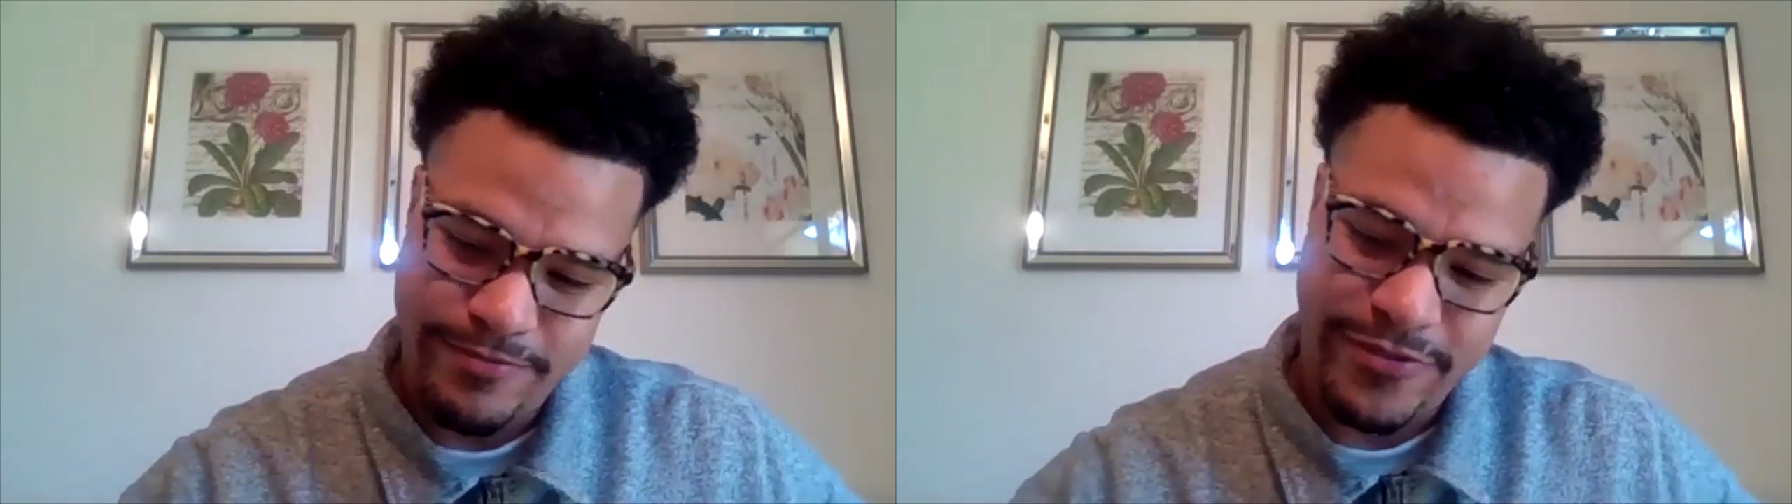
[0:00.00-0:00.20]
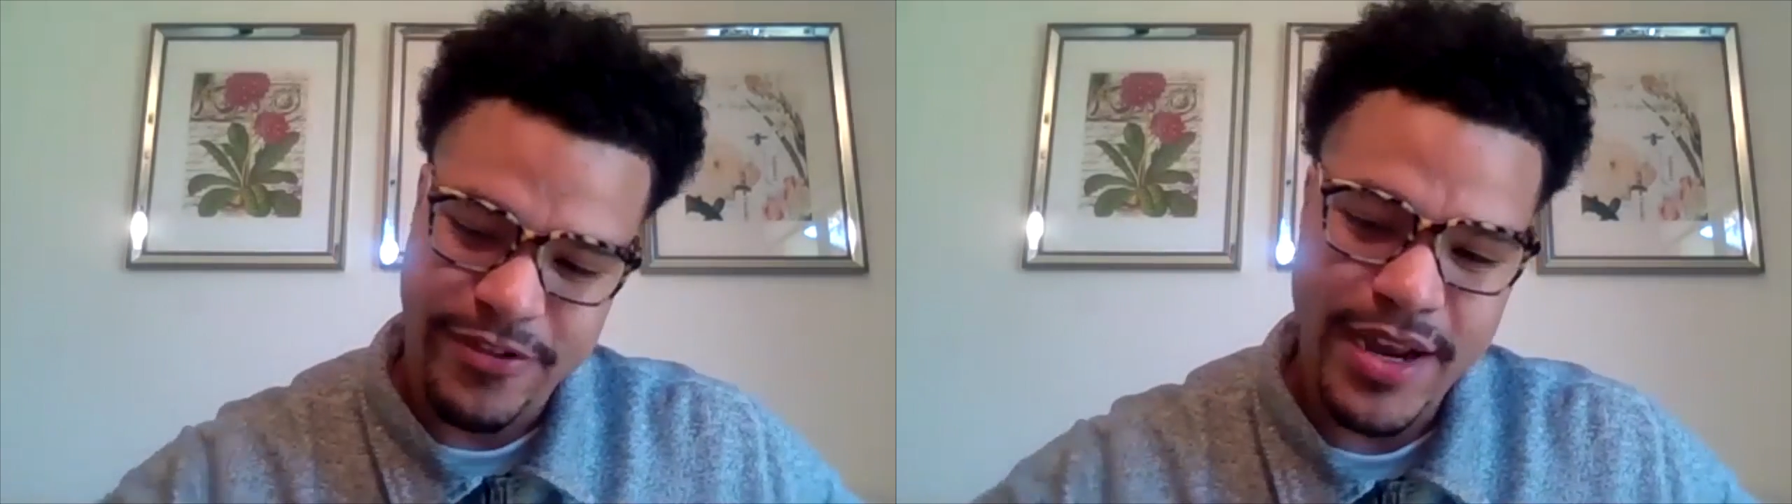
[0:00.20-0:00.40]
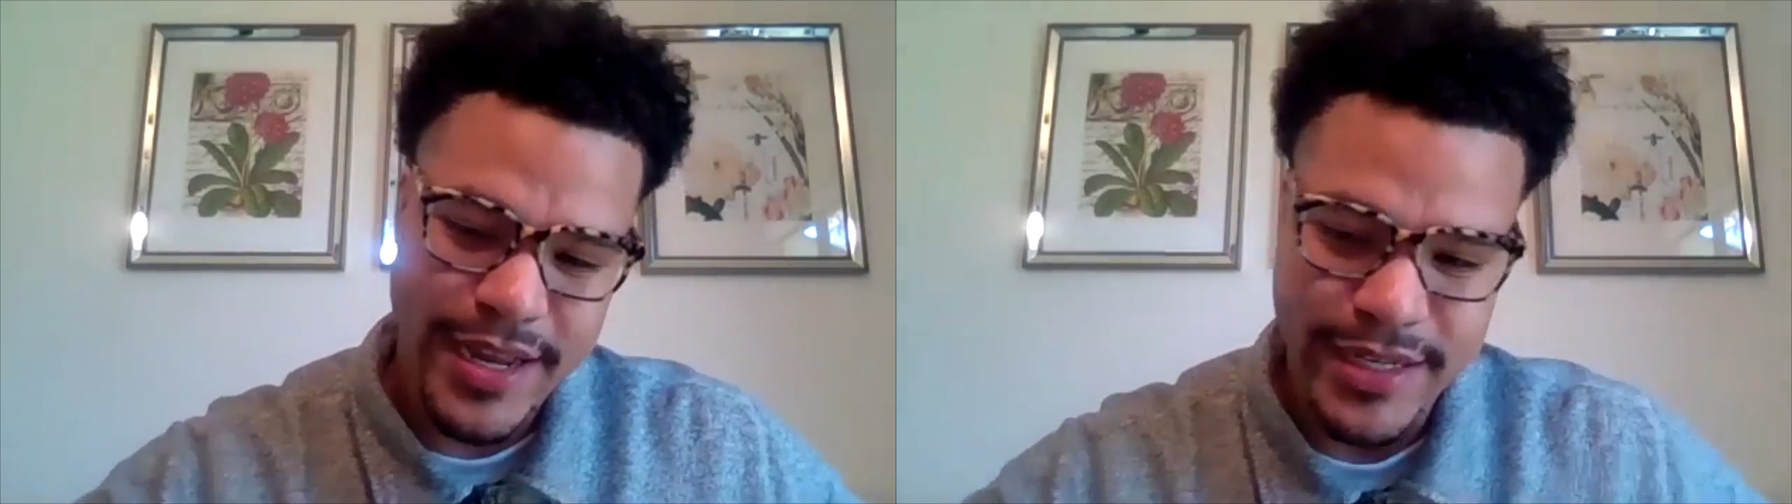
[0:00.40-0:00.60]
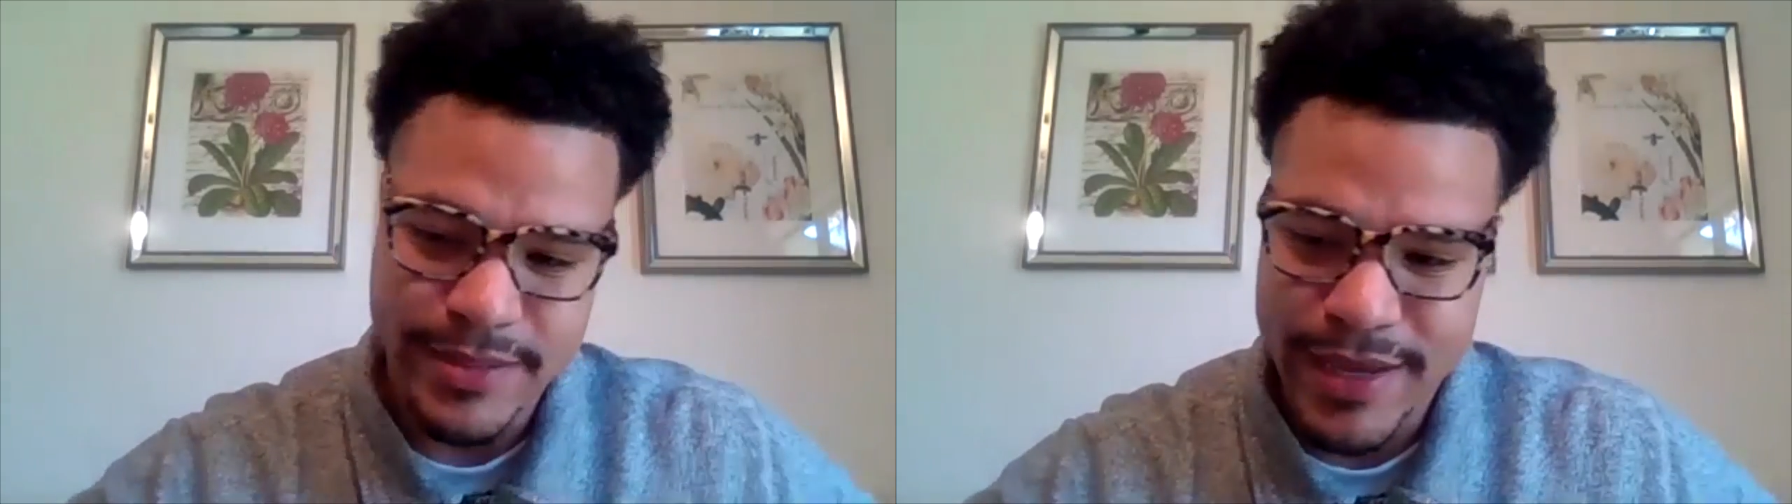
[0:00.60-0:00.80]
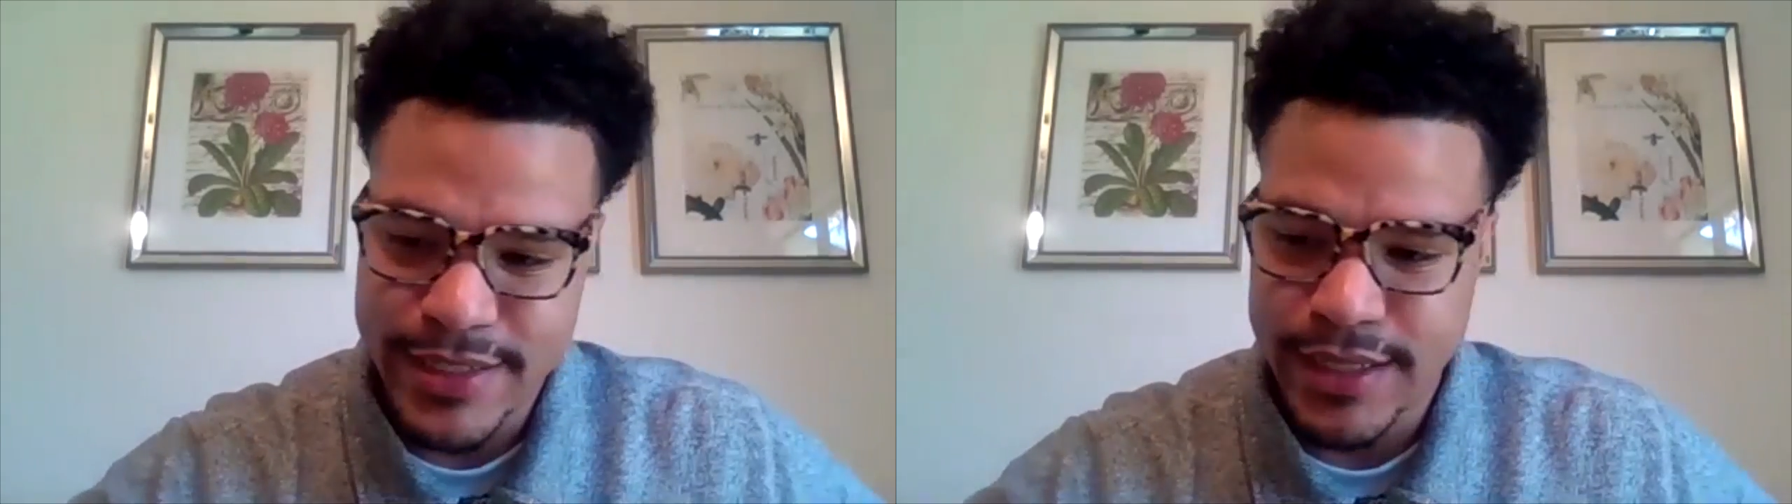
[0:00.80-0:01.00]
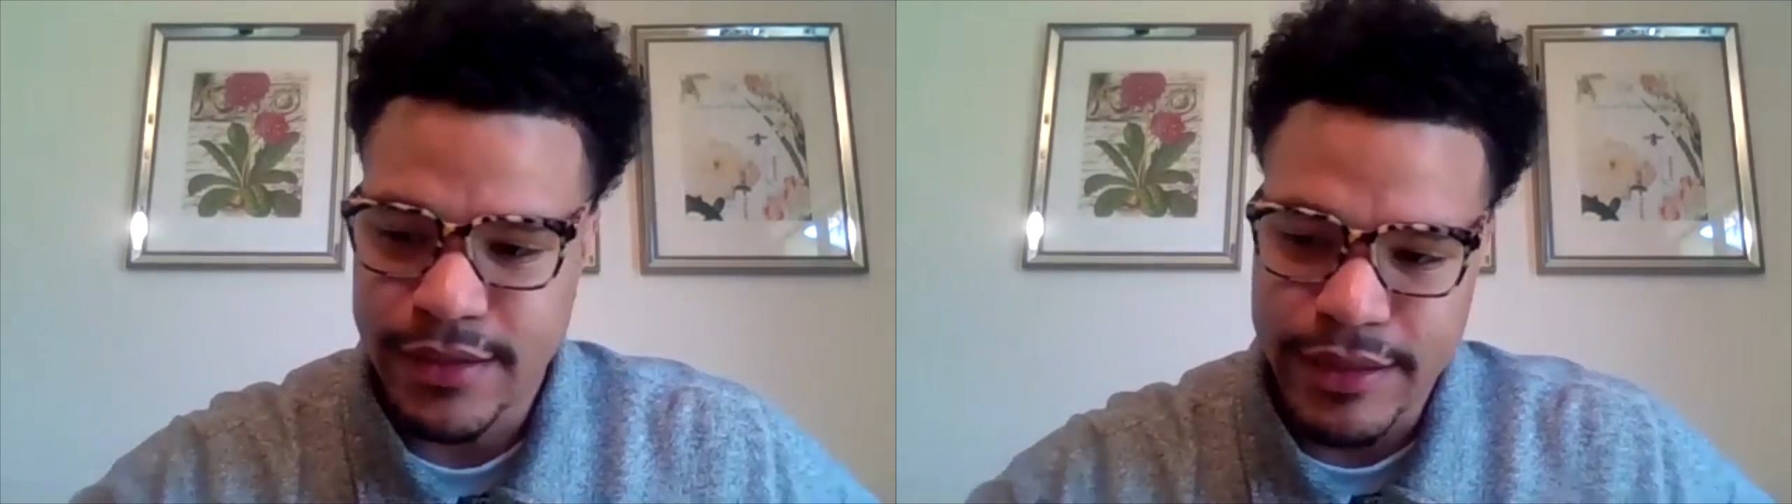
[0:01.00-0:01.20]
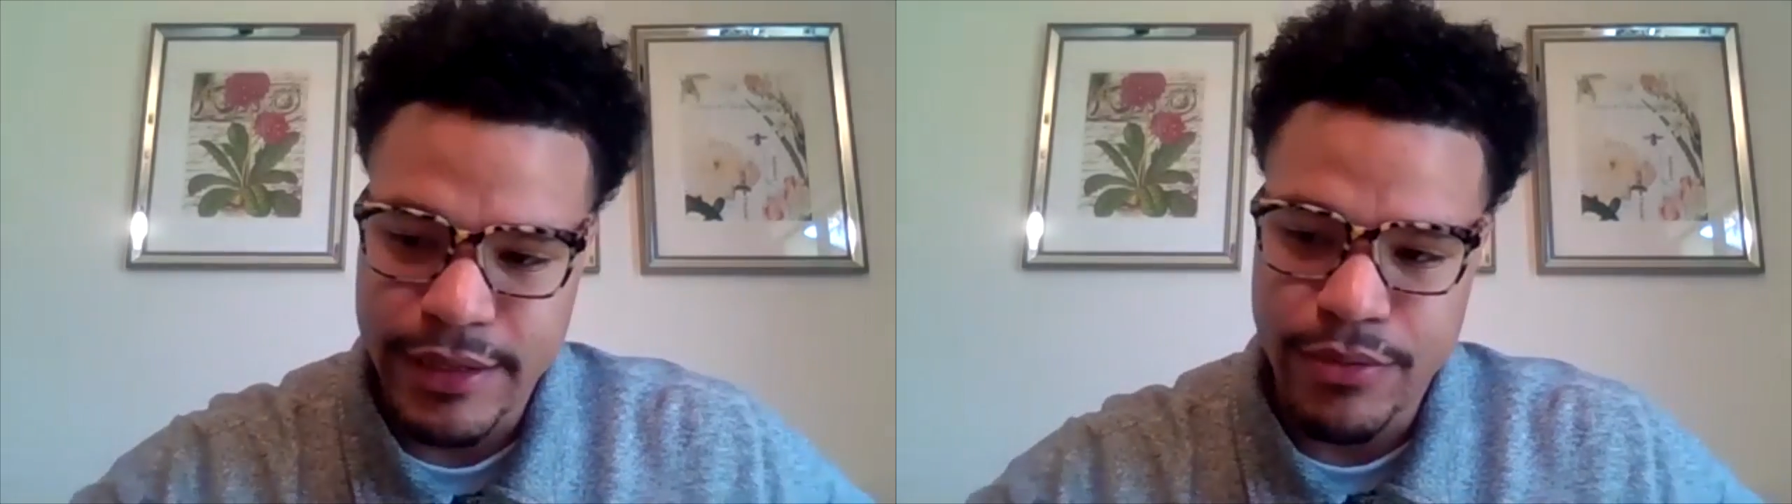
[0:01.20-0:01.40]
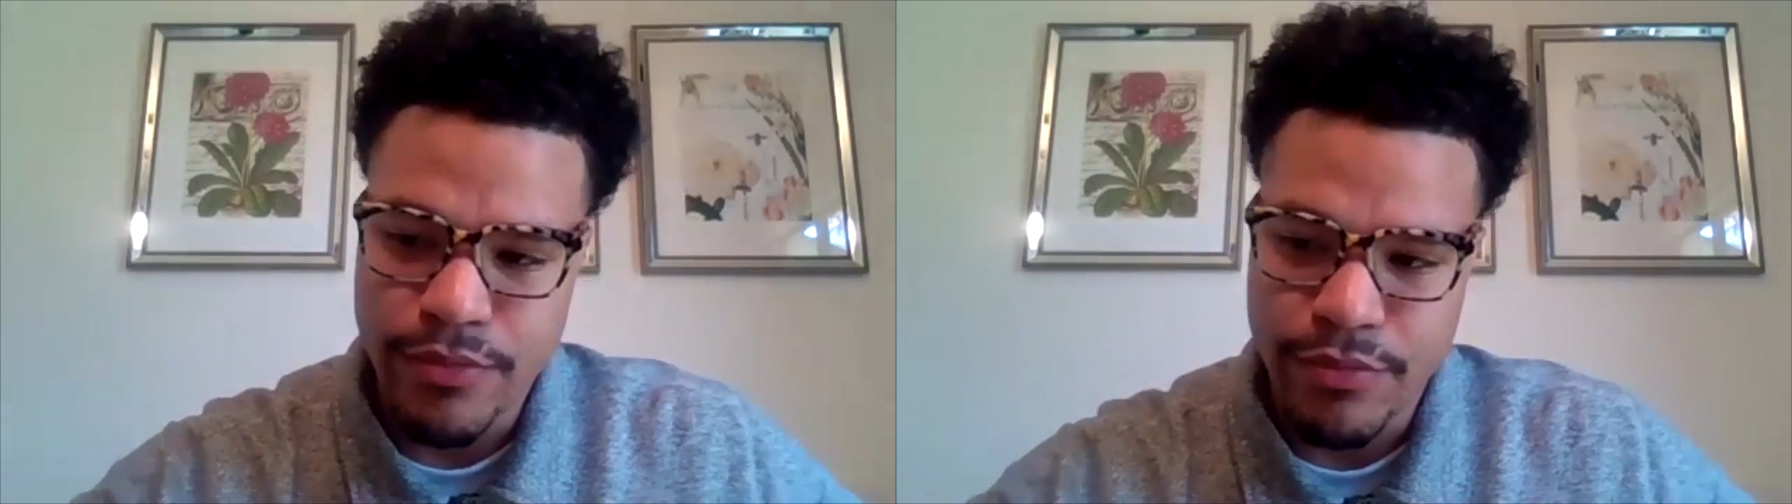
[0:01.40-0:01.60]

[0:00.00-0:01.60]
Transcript: Friday is basically